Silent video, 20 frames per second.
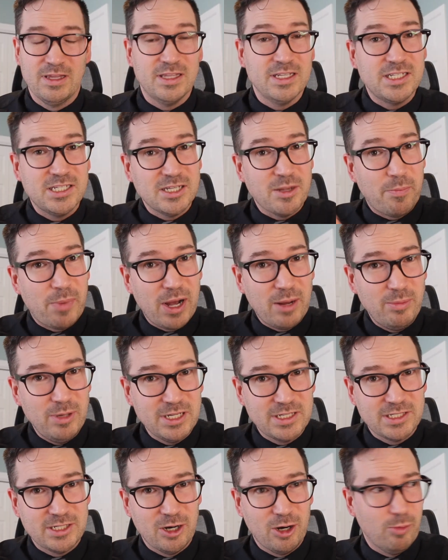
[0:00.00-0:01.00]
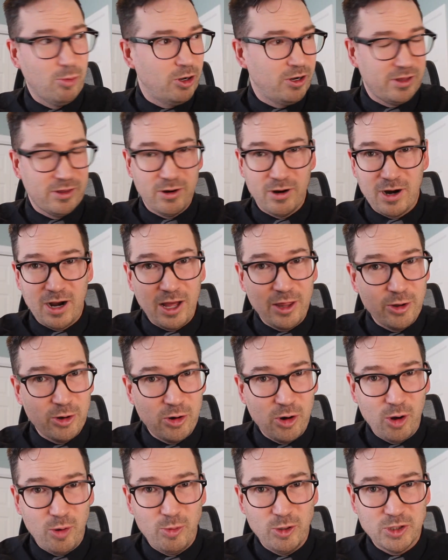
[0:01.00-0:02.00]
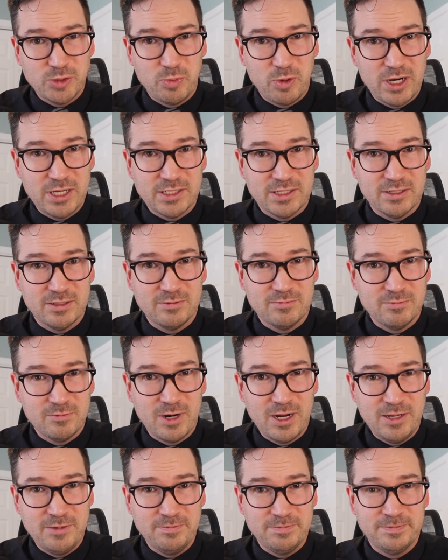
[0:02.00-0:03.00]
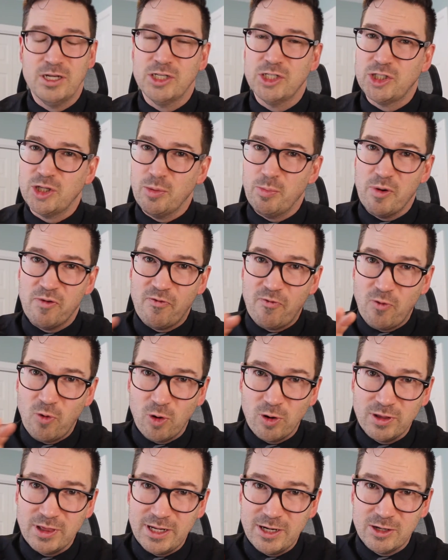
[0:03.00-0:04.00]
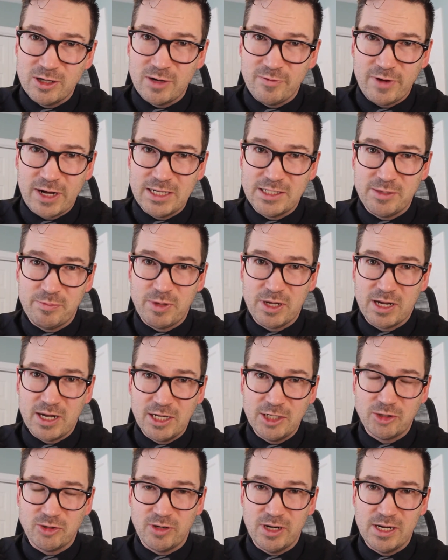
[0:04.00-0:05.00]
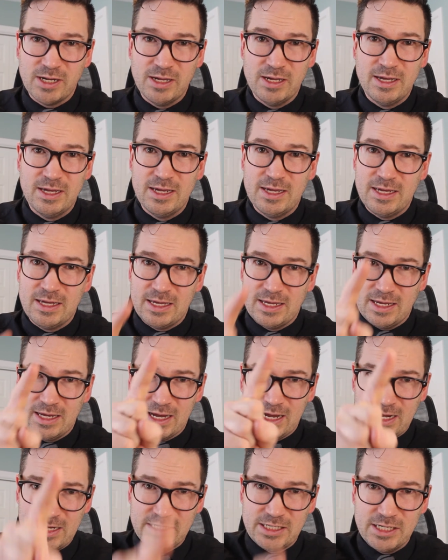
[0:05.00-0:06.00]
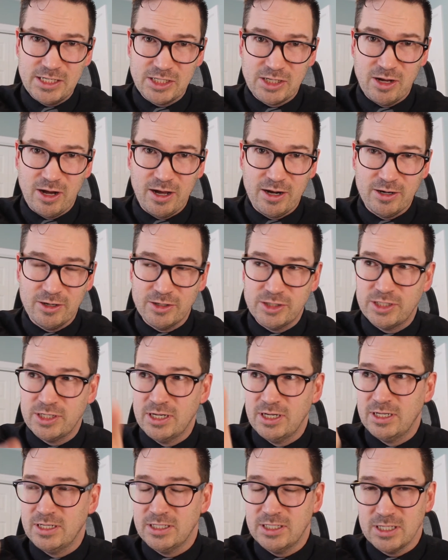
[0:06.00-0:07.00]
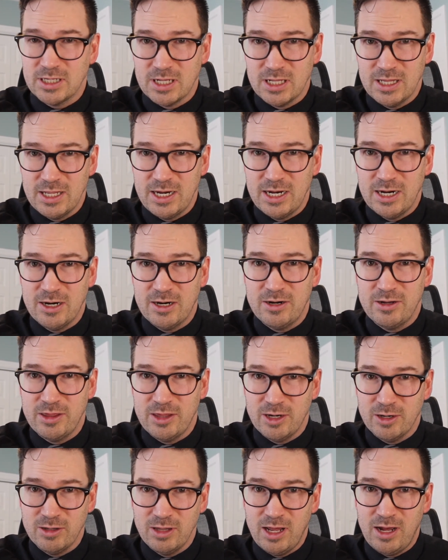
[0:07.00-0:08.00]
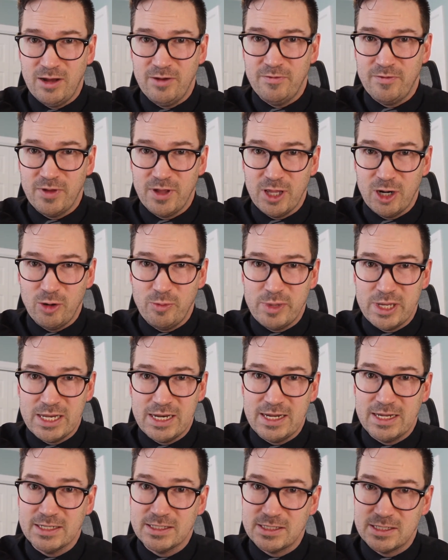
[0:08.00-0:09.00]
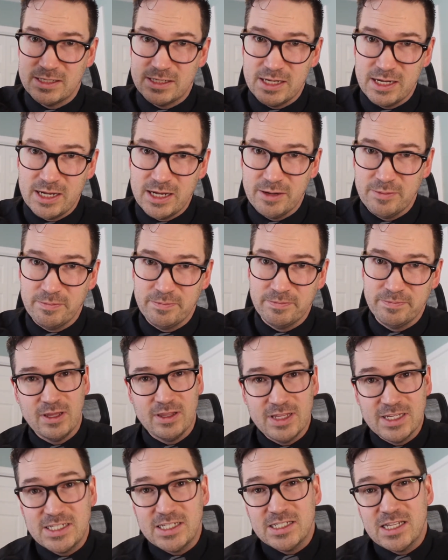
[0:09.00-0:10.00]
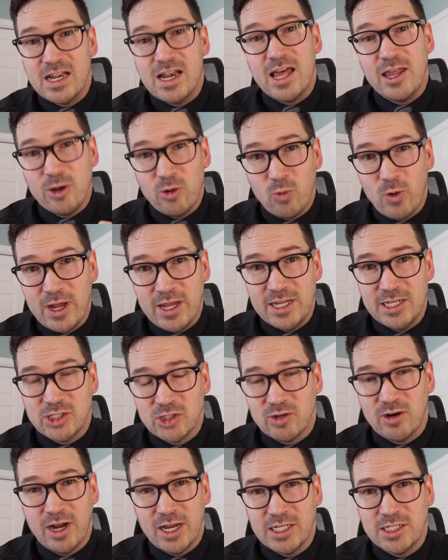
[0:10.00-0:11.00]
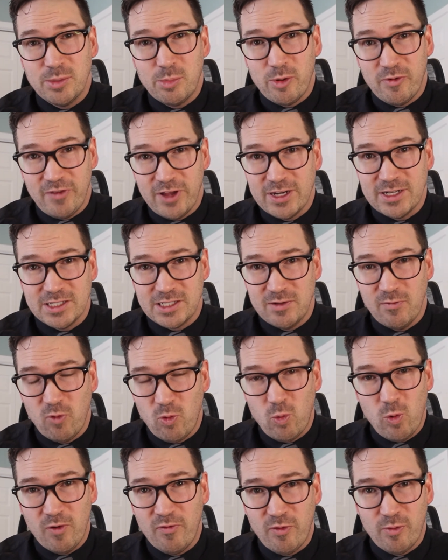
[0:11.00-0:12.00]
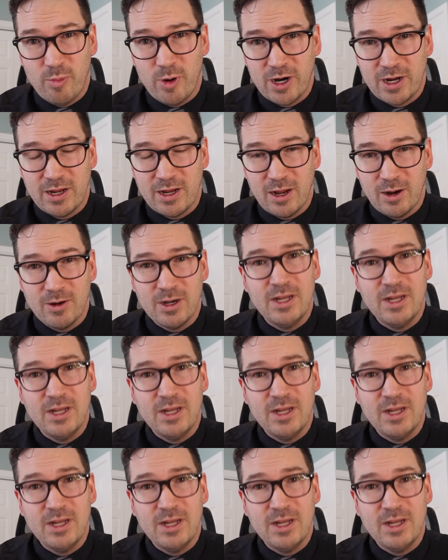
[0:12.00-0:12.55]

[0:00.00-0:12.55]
This is a public ceremony. There are other nobles present, right? So before Lear divides up the country, he has his daughters declare their love and obedience to him. This is another way he's trying to prevent a civil war from breaking out.